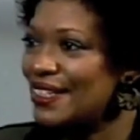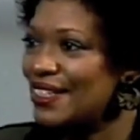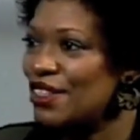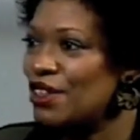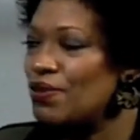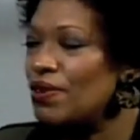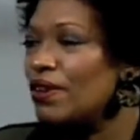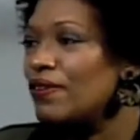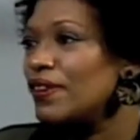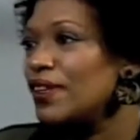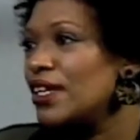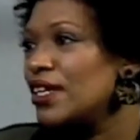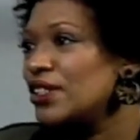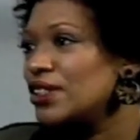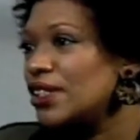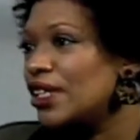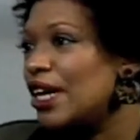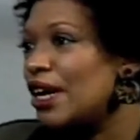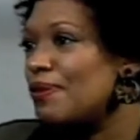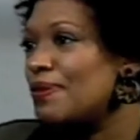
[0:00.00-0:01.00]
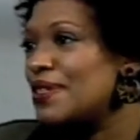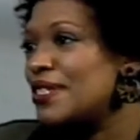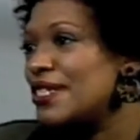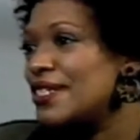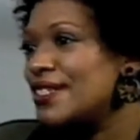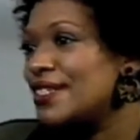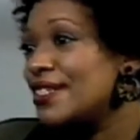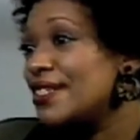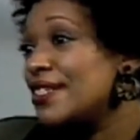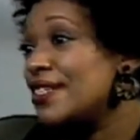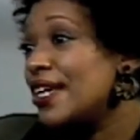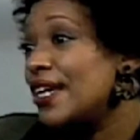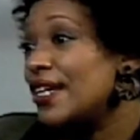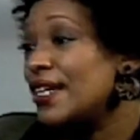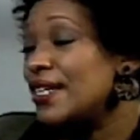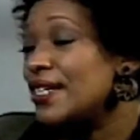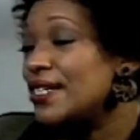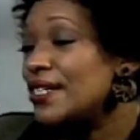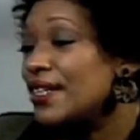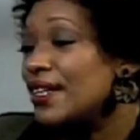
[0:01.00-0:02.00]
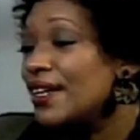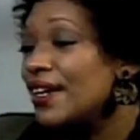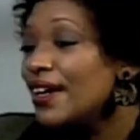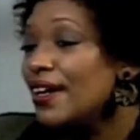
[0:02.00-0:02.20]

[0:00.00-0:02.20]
The revelation happens instantaneously.